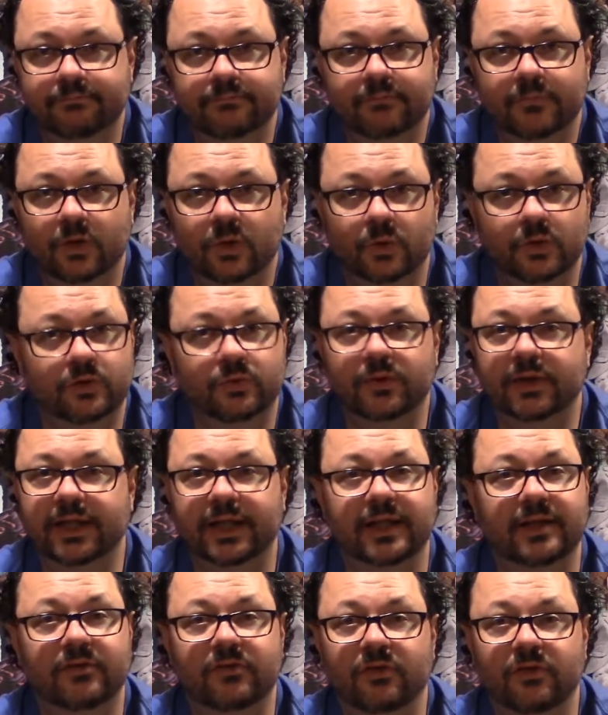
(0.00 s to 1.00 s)
What's with
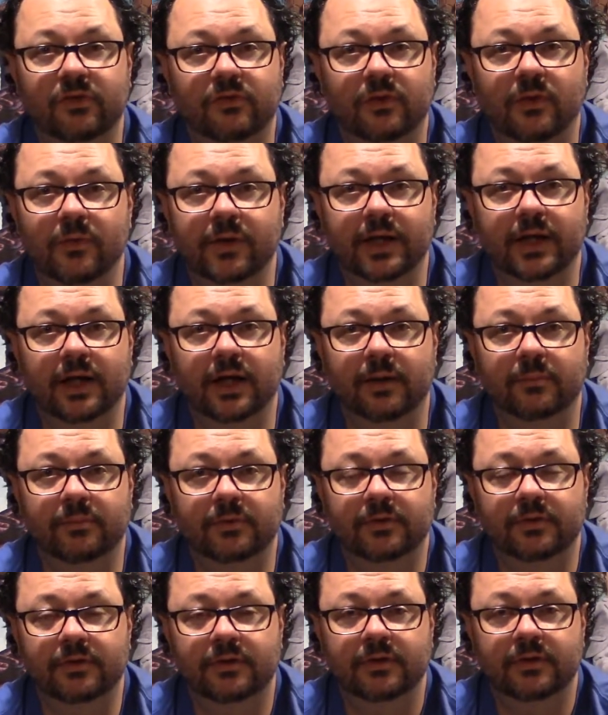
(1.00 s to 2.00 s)
kids and throwing up?
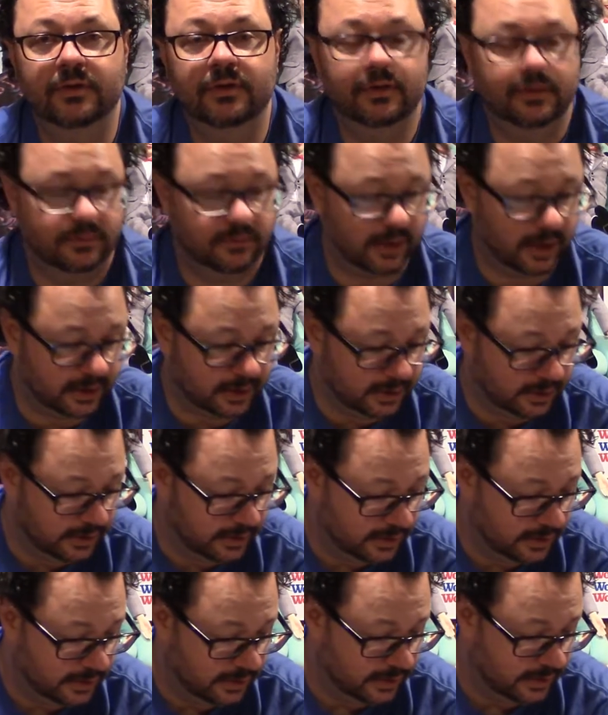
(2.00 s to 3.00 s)
Right?
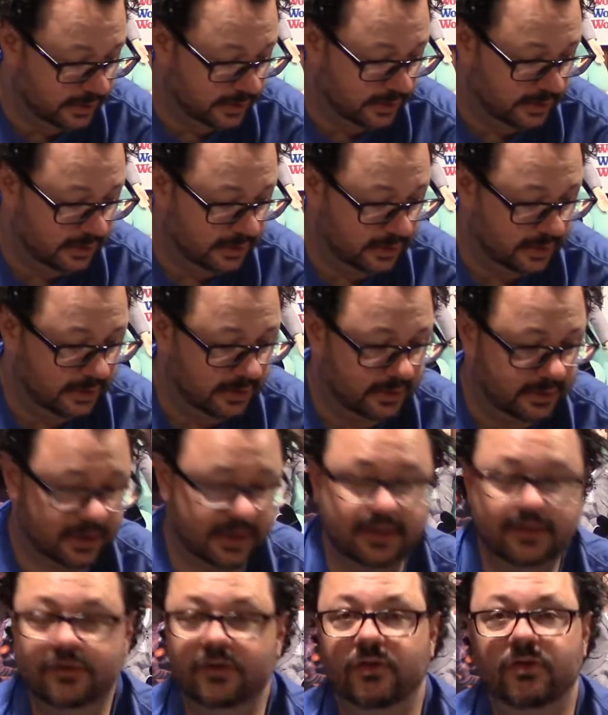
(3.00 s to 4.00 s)

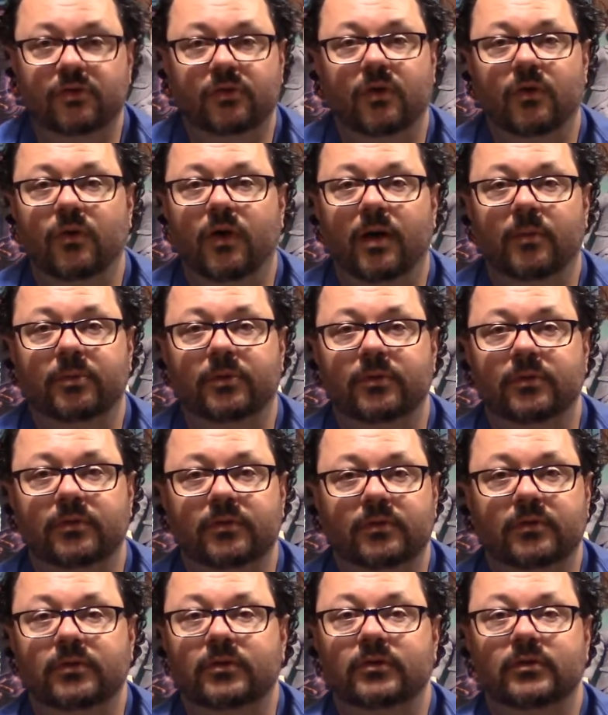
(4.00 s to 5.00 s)
Kids and throw up.
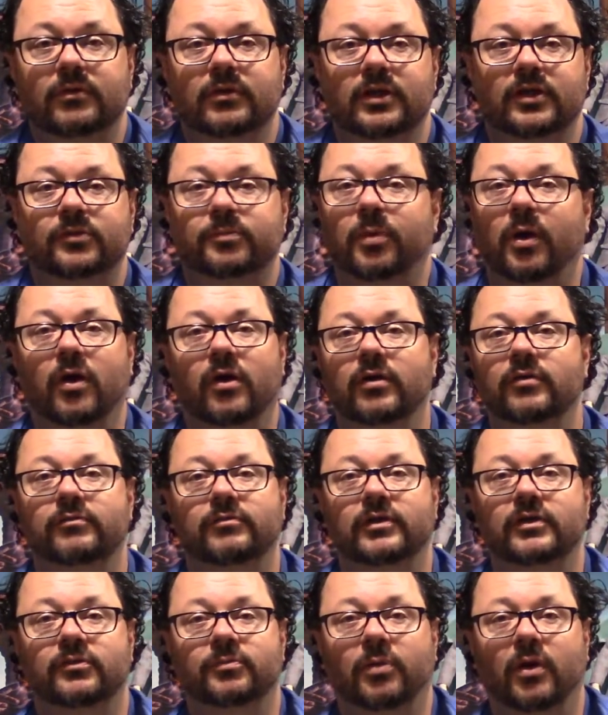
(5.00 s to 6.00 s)
It's part of
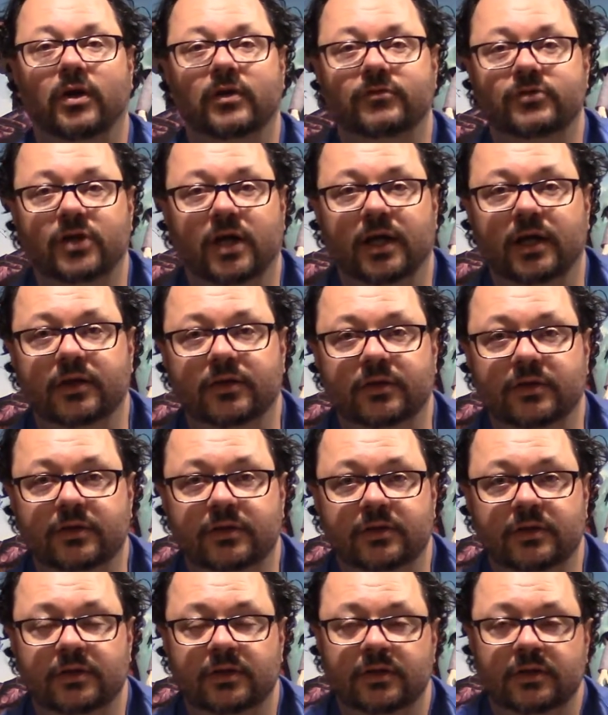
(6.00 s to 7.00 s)
it's part of childhood.
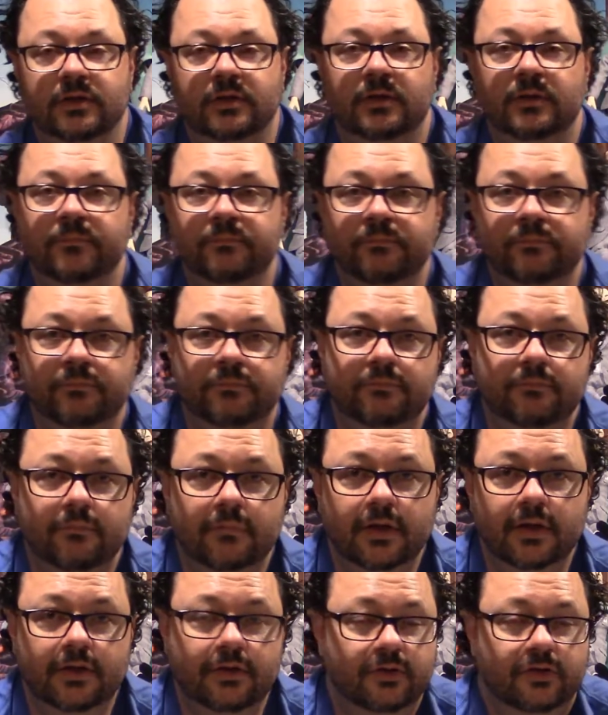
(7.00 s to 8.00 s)

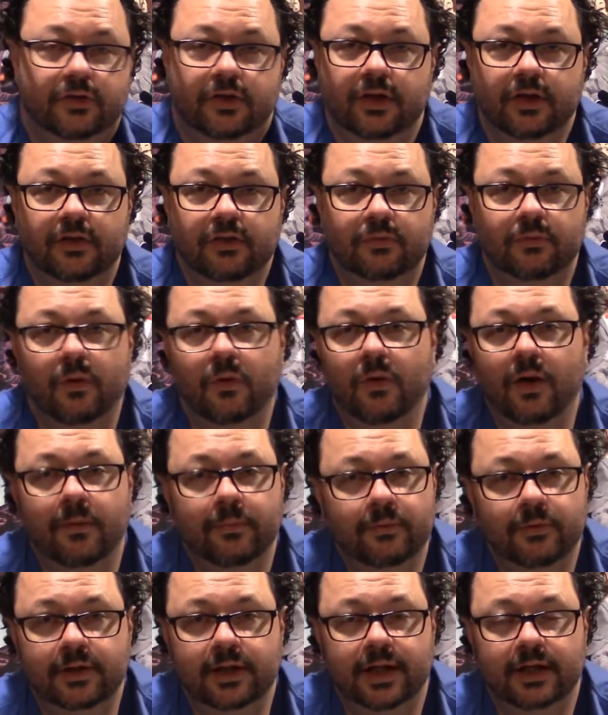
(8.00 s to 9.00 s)
You're just going to throw up
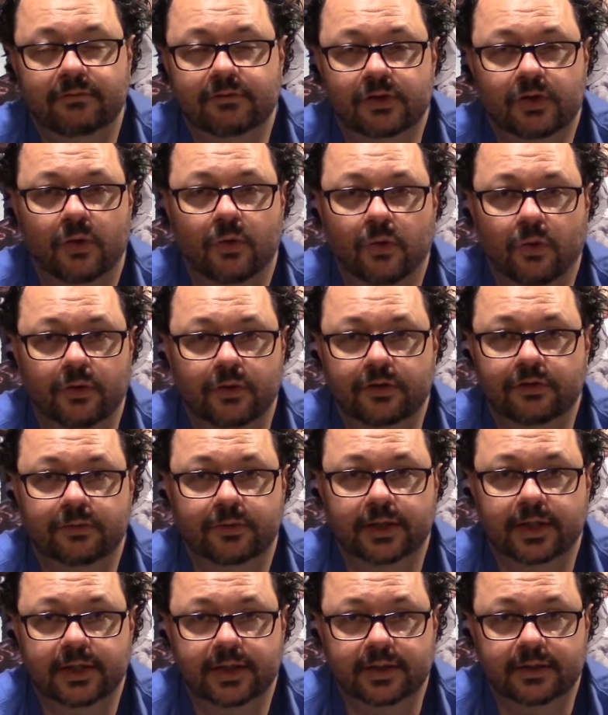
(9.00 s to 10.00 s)
when you have a cold. It's
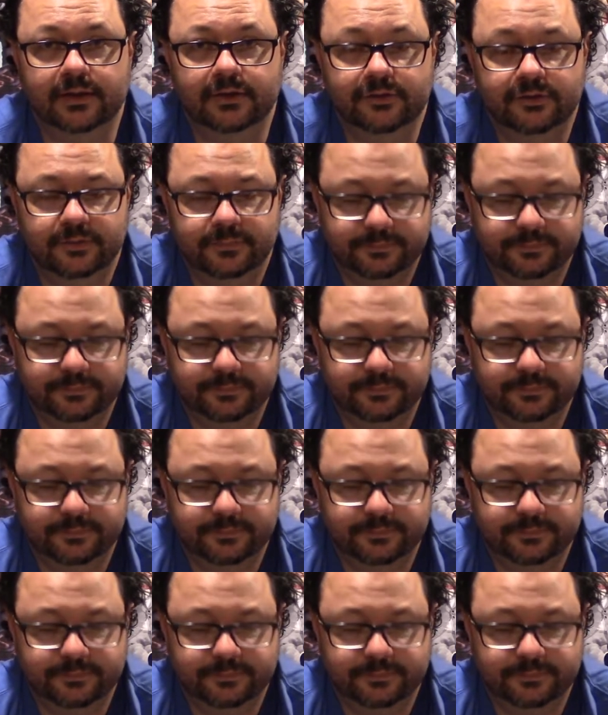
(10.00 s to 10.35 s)
ridiculous.